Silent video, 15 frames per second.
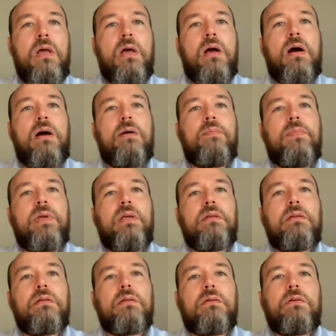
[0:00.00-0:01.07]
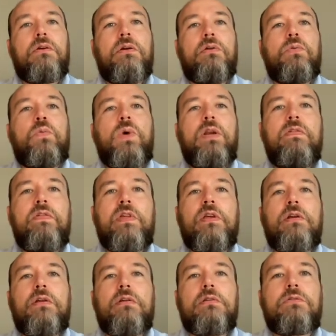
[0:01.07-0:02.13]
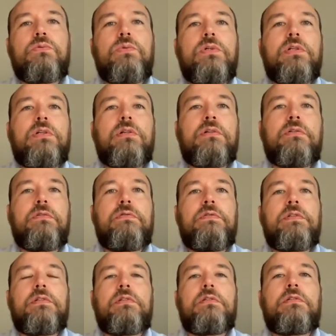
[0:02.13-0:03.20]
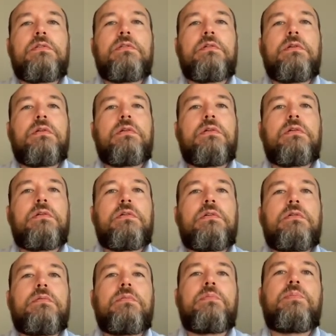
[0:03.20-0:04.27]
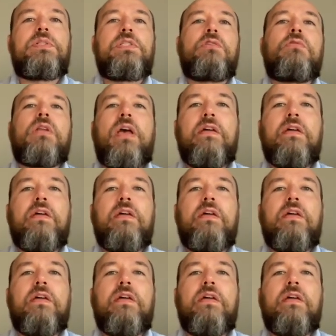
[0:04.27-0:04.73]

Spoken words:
And one of the areas where this is particularly